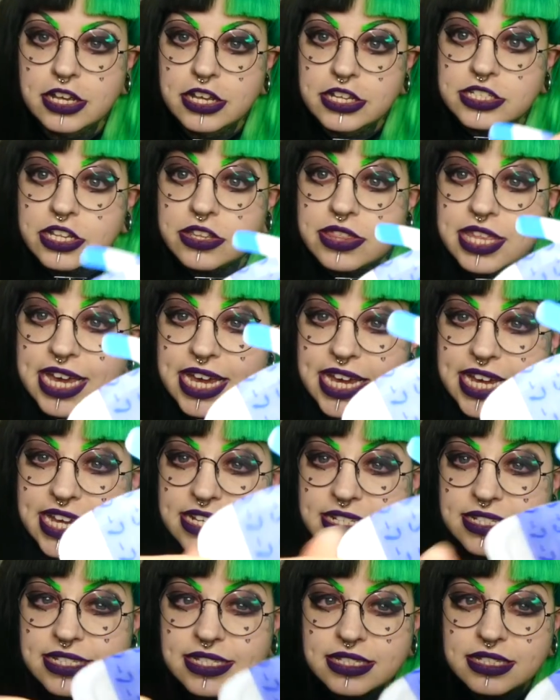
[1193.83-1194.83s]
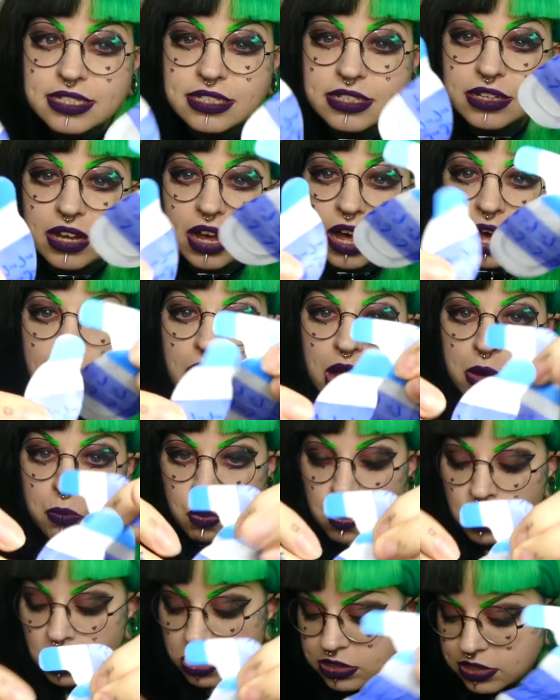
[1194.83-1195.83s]
So these are
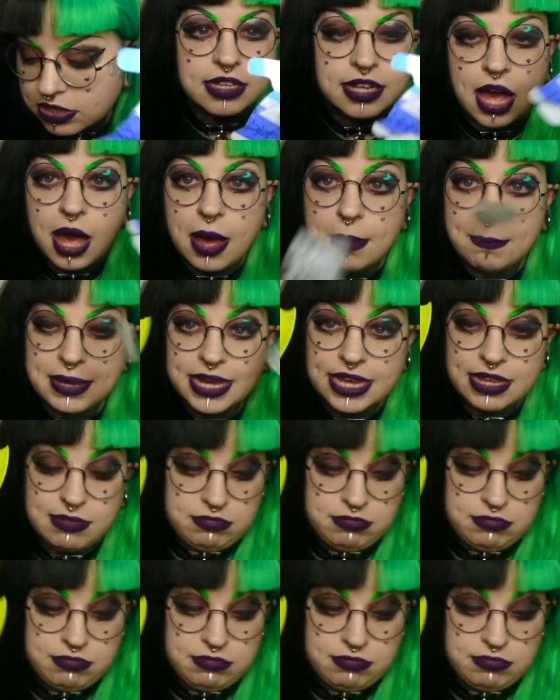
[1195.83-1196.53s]
what come